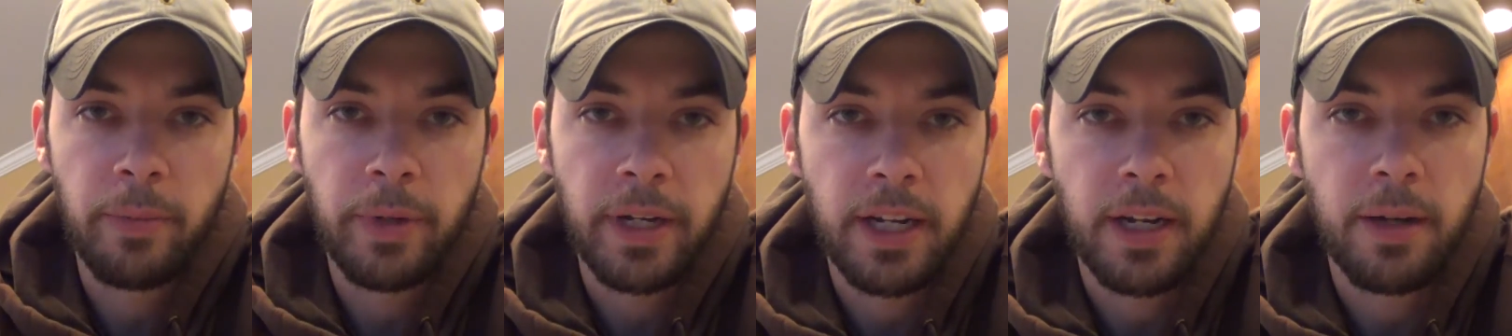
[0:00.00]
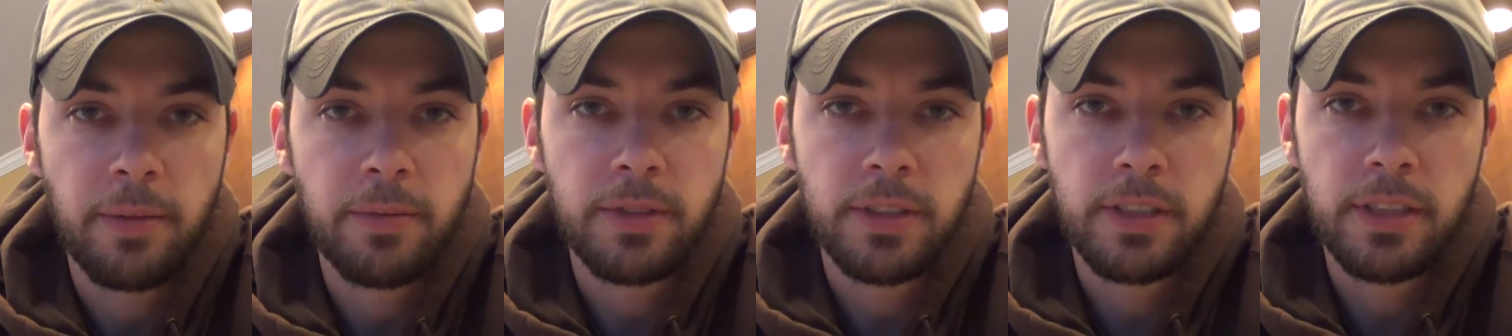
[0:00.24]
It
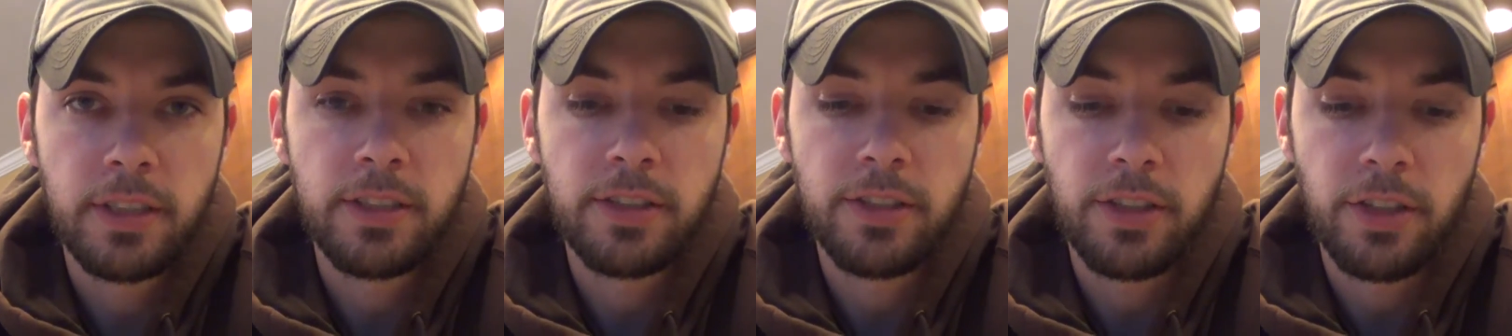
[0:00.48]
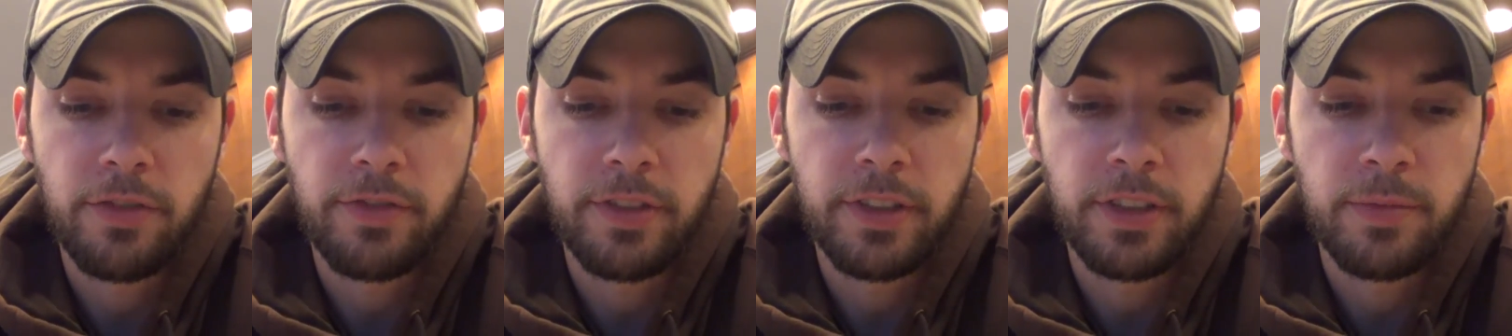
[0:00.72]
comes to the
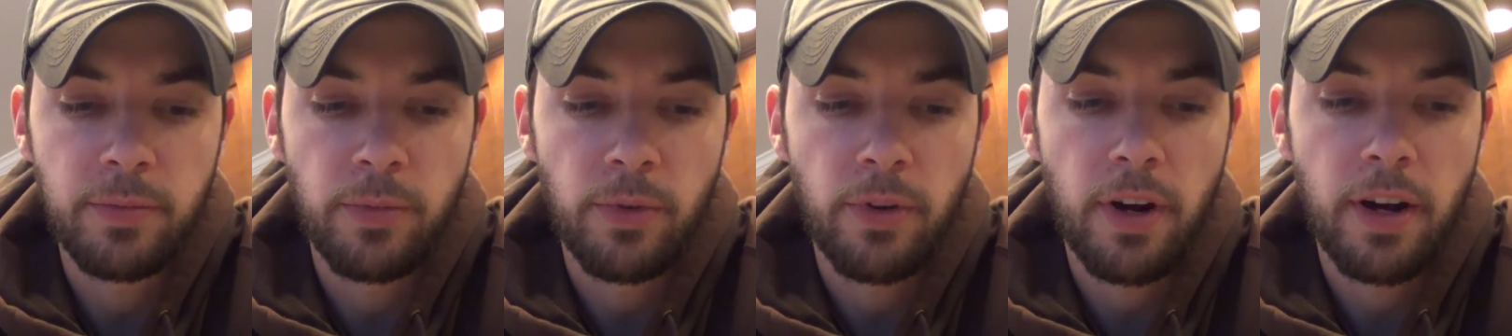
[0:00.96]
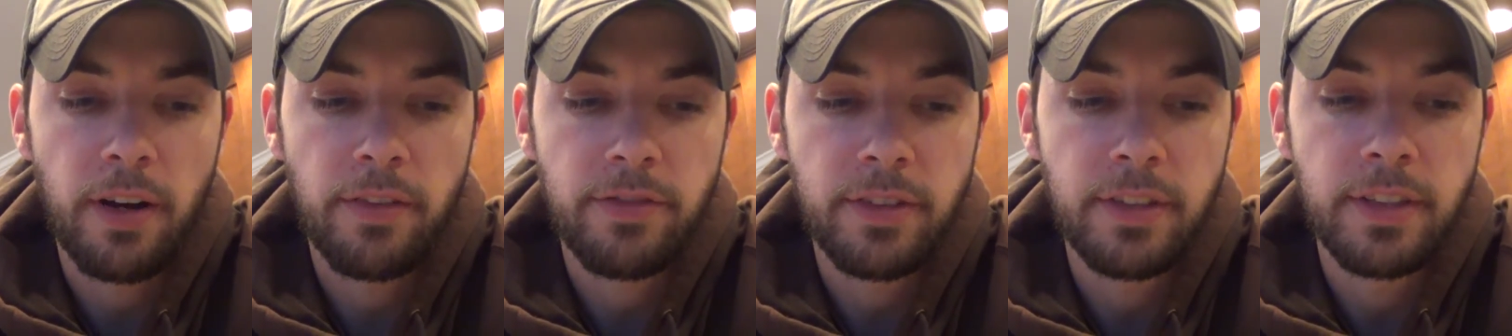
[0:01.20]
surface more
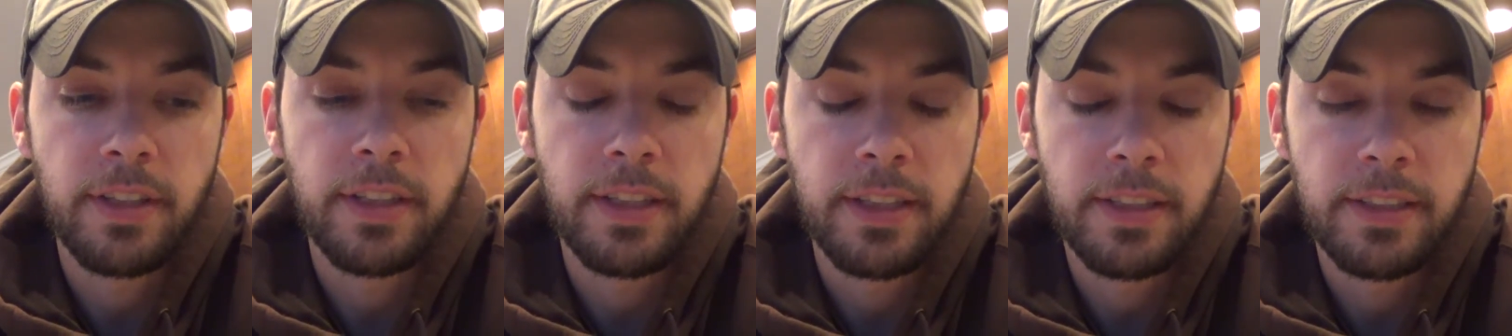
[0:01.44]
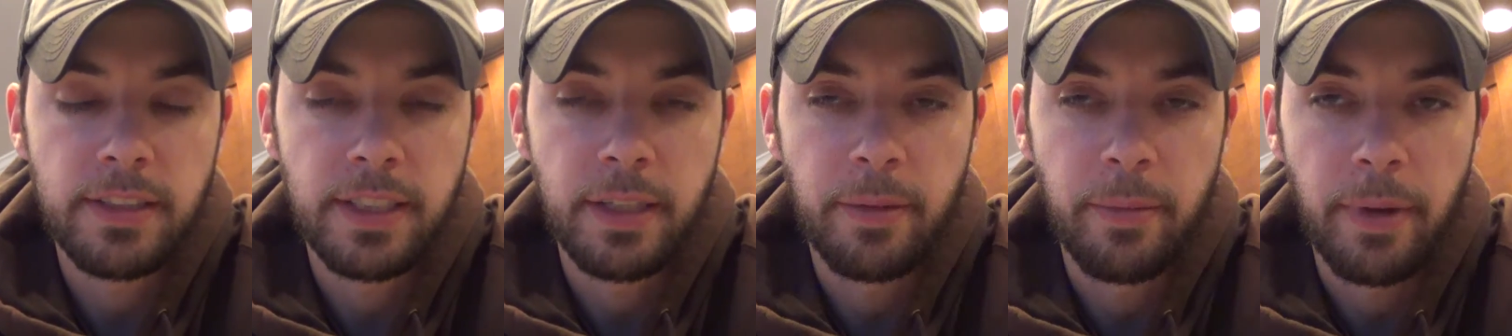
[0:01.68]
often than
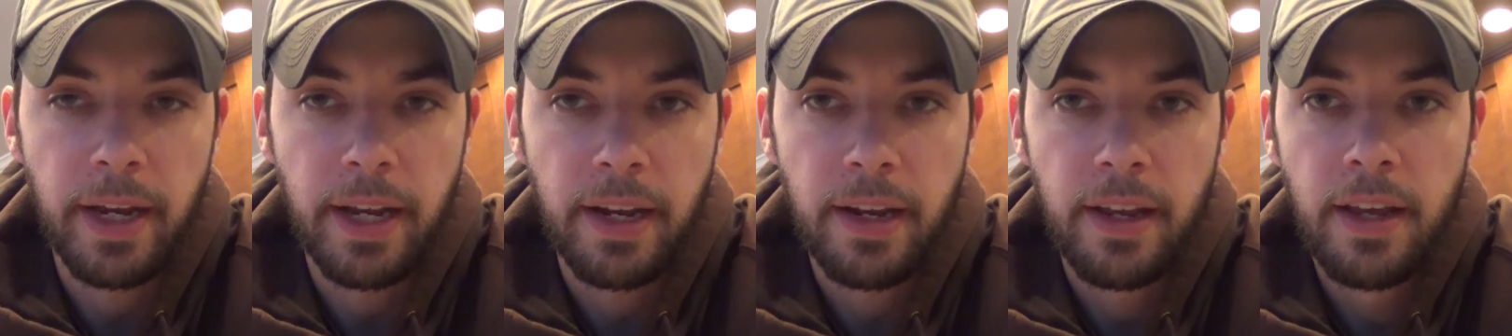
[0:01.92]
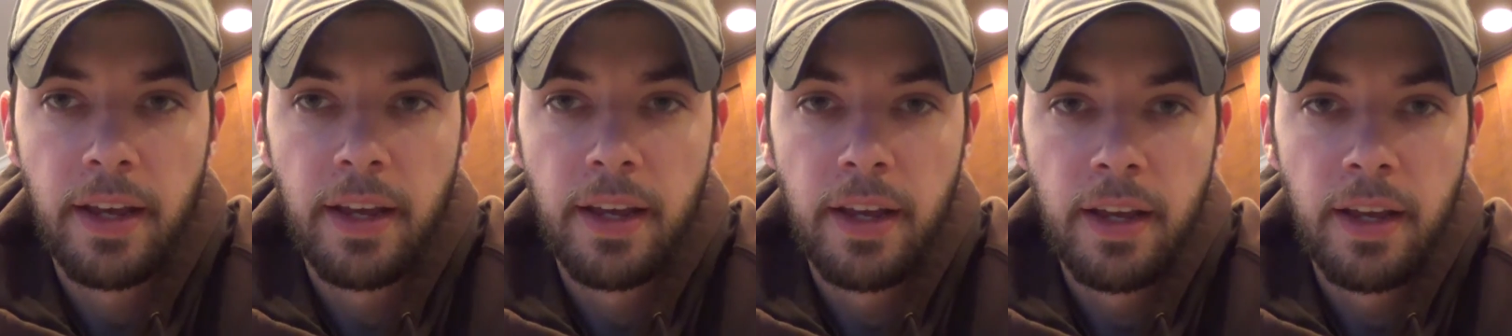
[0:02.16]
the Z-Man.